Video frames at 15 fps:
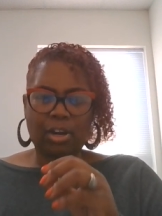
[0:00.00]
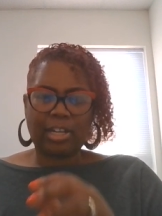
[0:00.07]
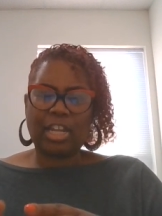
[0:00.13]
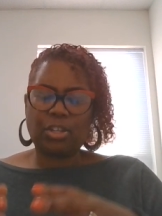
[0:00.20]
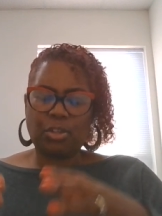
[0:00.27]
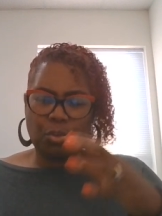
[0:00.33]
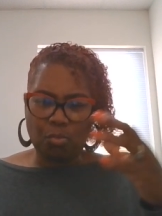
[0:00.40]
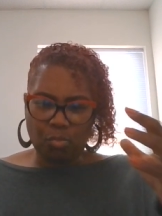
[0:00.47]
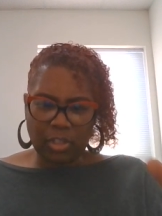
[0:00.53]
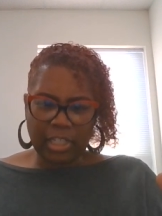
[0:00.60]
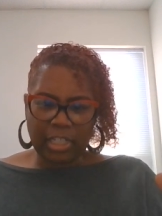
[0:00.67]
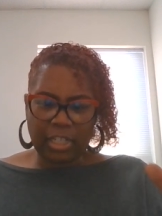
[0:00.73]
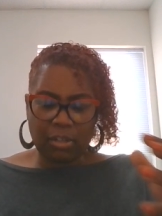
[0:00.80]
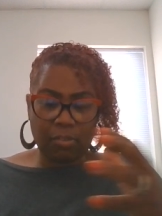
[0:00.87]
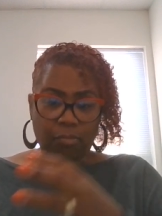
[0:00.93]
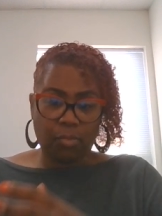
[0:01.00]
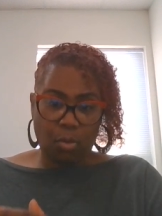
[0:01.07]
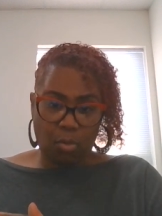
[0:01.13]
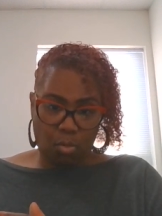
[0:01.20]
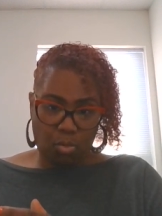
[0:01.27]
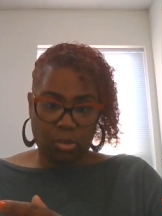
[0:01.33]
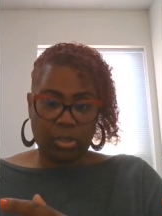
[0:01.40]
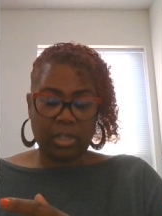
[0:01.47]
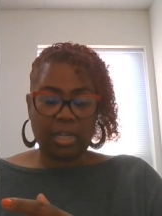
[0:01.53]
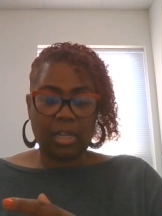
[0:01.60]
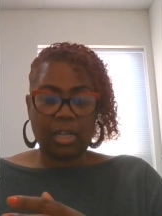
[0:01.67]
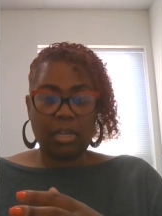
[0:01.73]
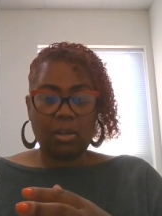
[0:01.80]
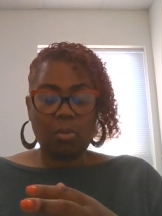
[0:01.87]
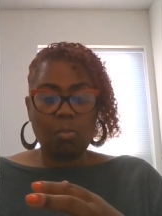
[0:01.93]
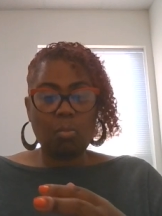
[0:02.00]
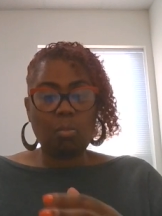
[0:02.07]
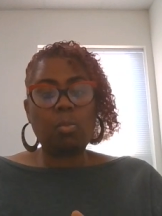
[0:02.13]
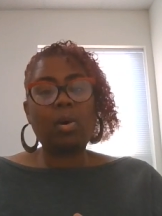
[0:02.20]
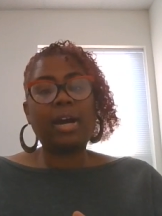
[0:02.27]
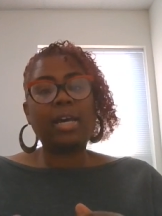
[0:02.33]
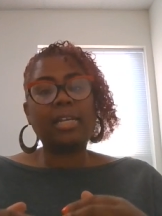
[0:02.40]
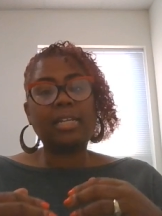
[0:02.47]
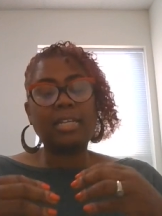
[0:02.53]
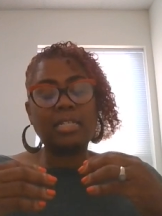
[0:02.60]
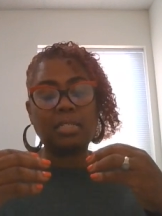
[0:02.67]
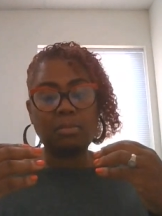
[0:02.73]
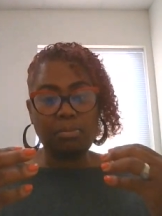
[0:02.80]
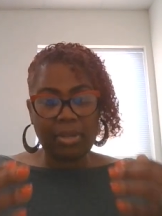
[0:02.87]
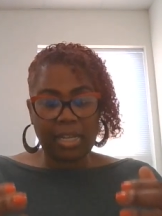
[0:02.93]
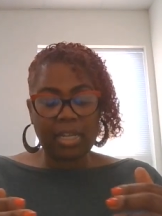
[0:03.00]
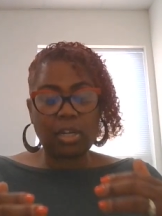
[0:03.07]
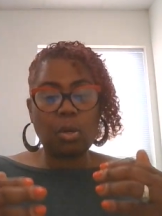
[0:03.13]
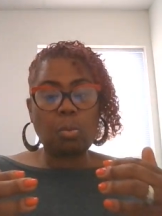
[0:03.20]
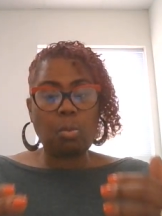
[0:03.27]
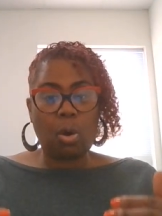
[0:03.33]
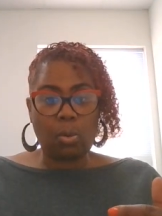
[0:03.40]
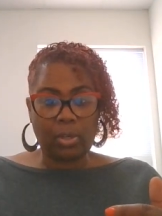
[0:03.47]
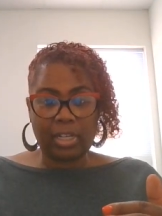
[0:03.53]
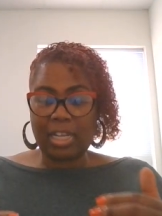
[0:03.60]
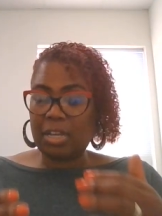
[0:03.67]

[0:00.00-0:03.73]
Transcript: Can you really afford what is being quoted?